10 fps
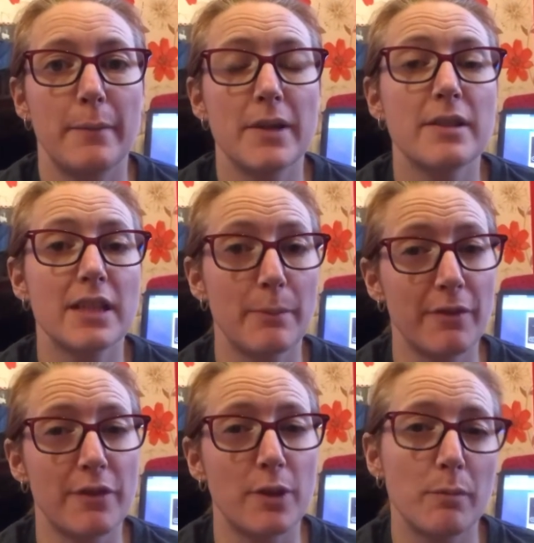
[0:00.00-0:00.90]
some
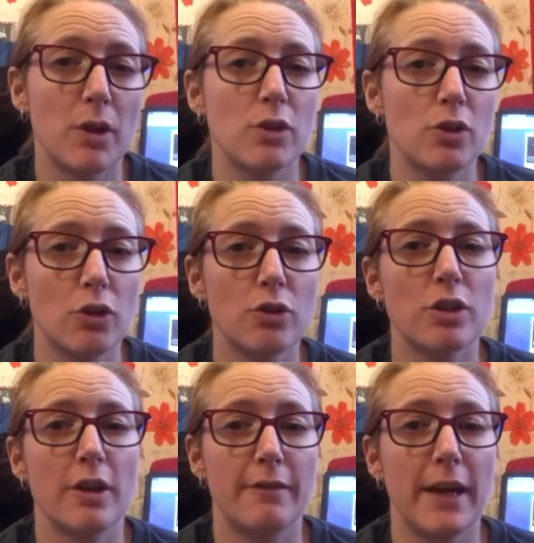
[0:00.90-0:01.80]
of them are
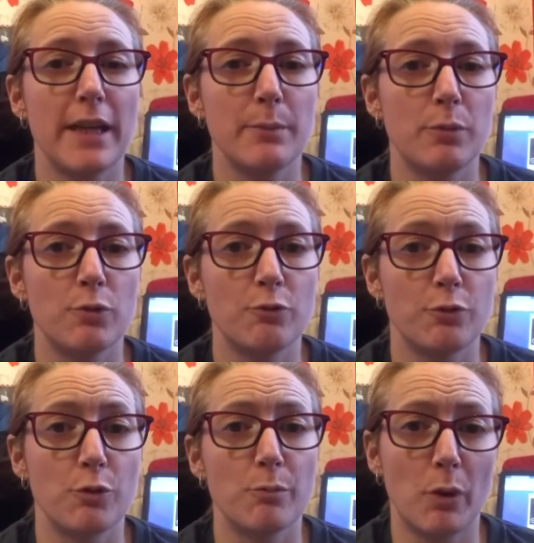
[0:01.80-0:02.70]
not available
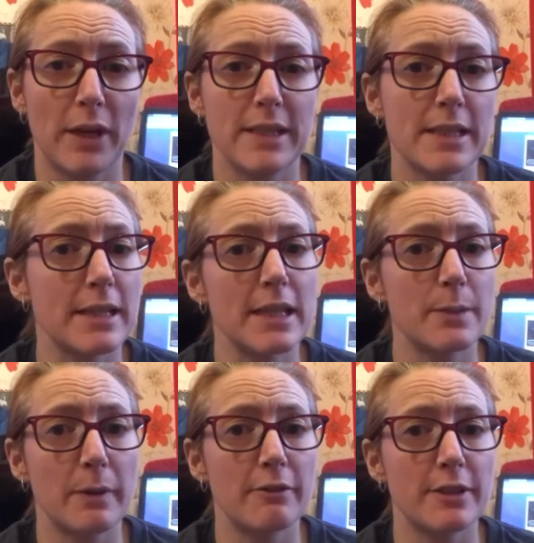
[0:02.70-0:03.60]
through the My Disney
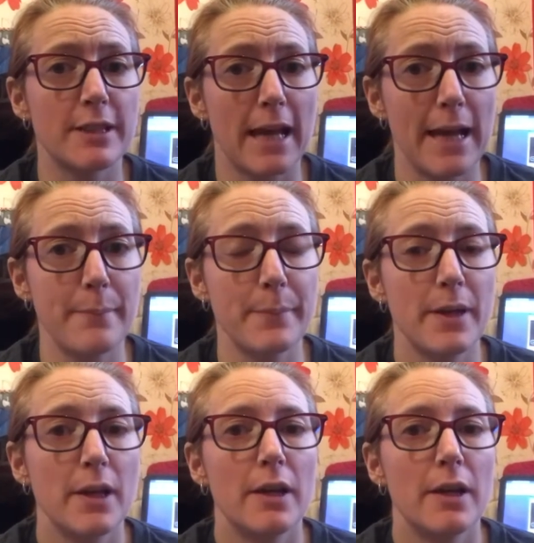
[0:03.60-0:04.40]
Experience app.